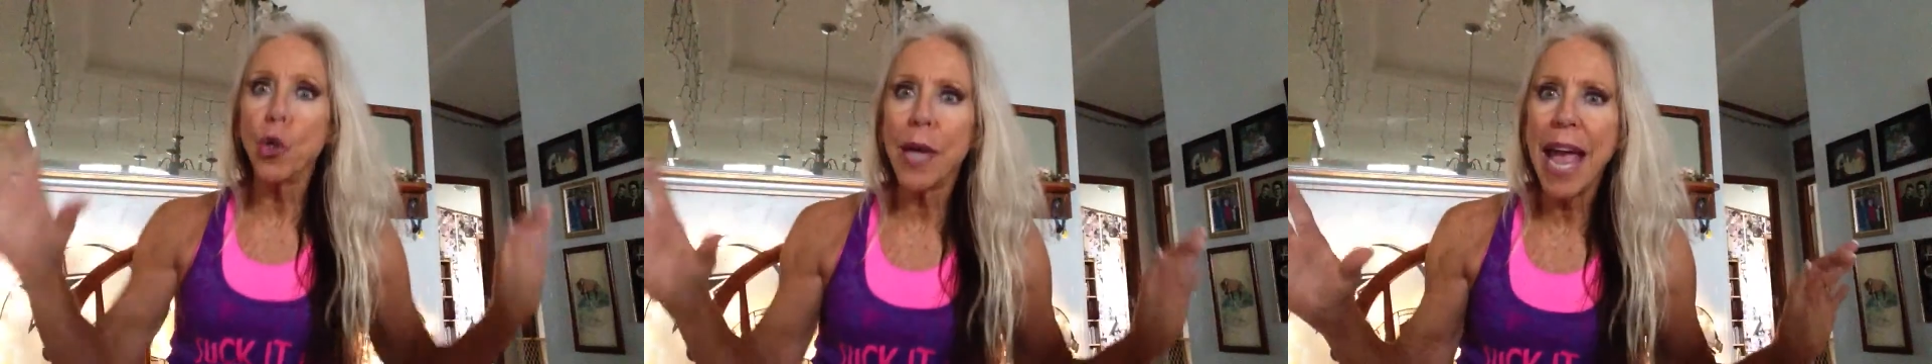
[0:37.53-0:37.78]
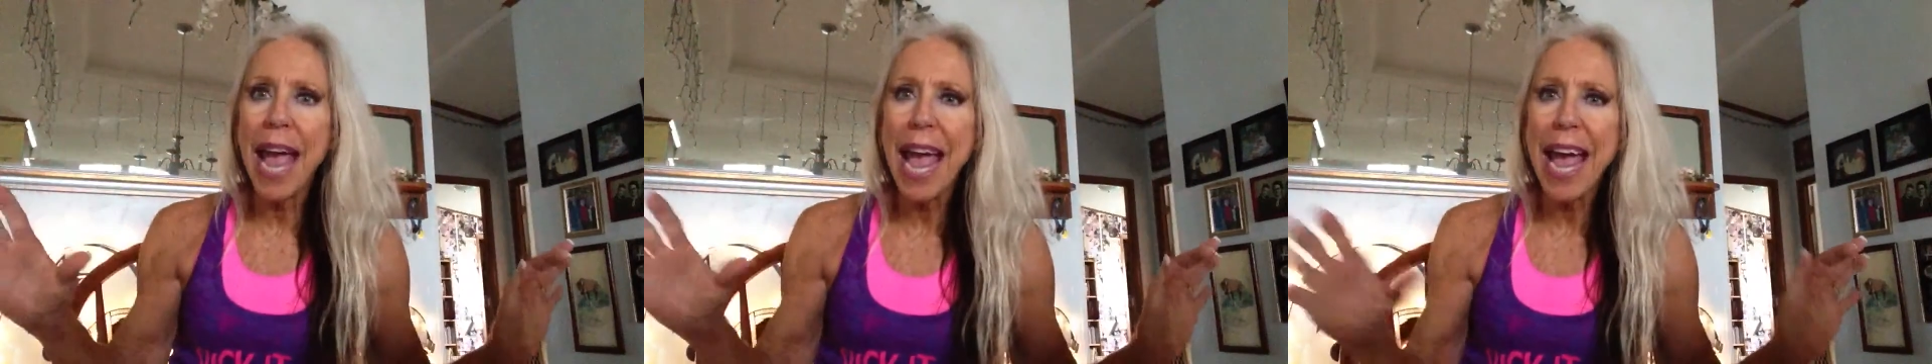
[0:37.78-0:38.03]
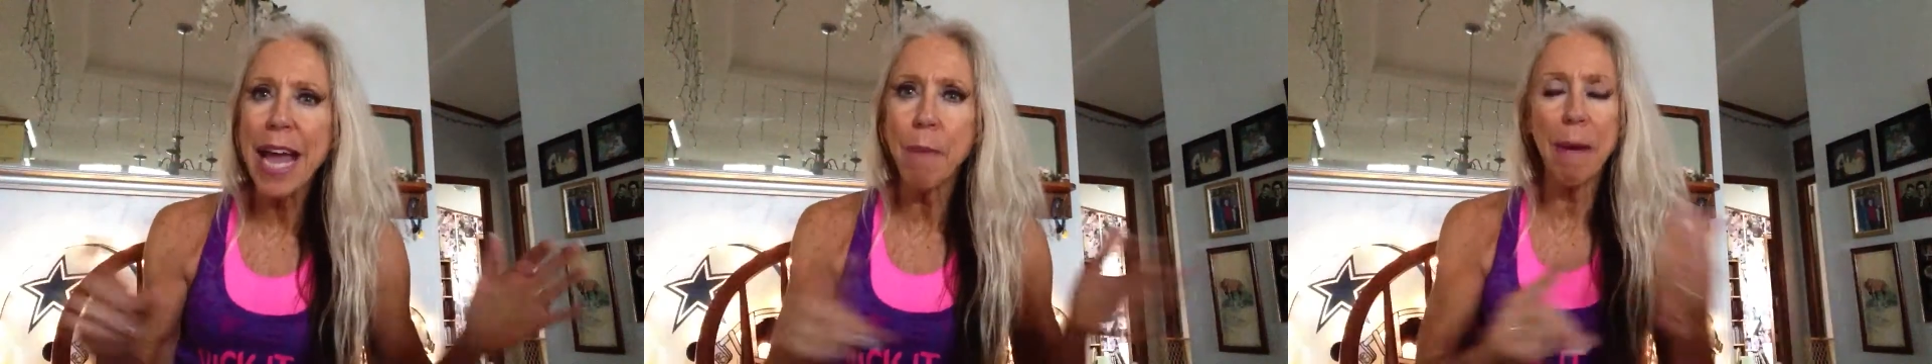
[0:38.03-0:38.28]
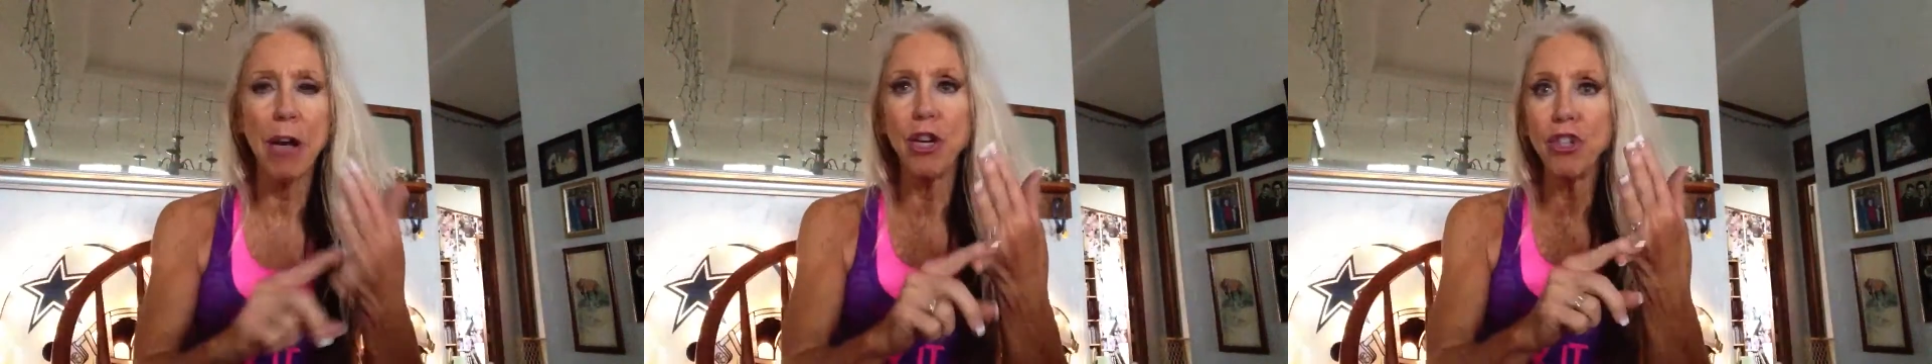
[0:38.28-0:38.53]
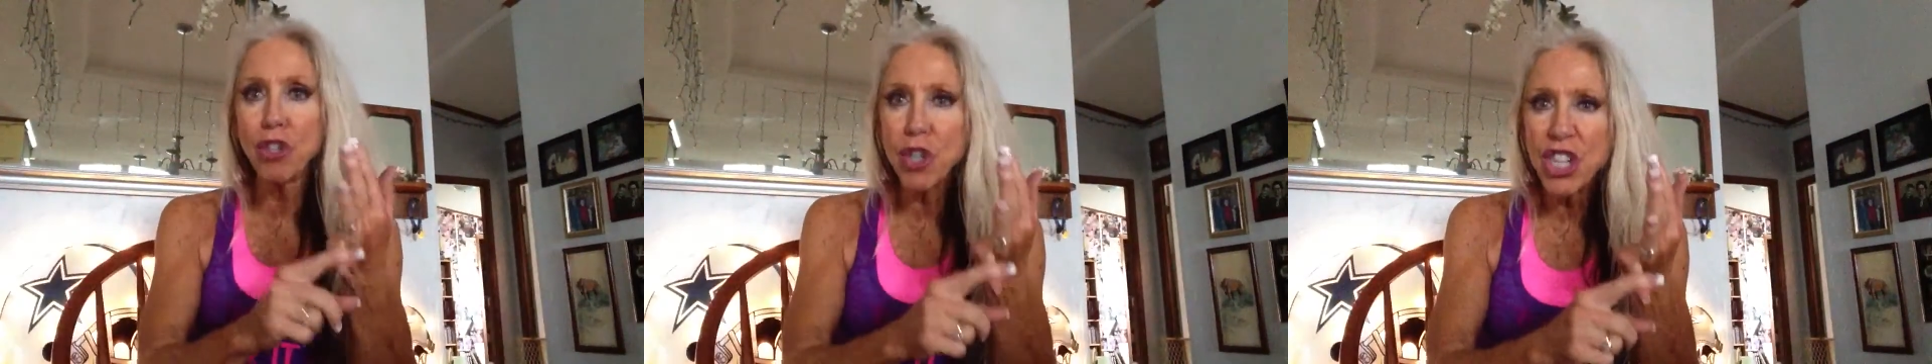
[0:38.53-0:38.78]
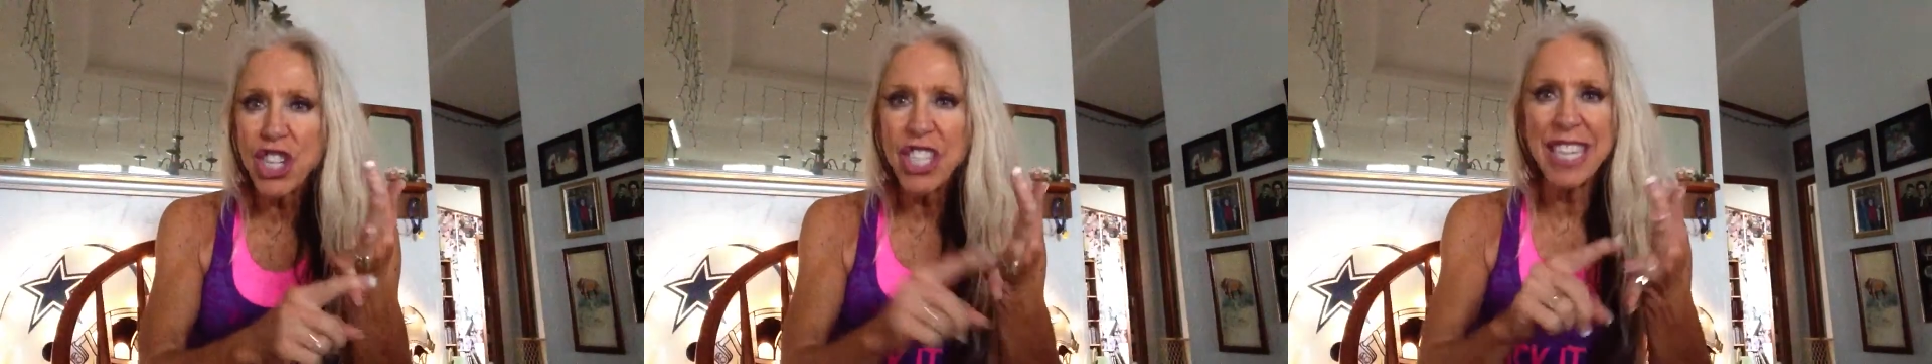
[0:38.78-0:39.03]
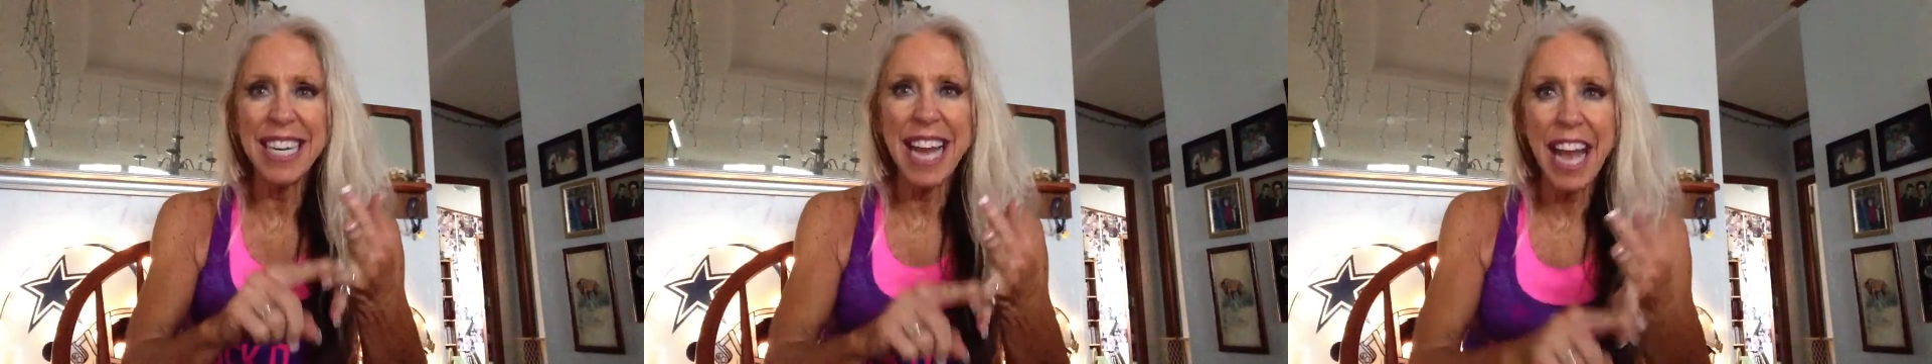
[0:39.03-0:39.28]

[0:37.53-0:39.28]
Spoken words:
can about nutrition and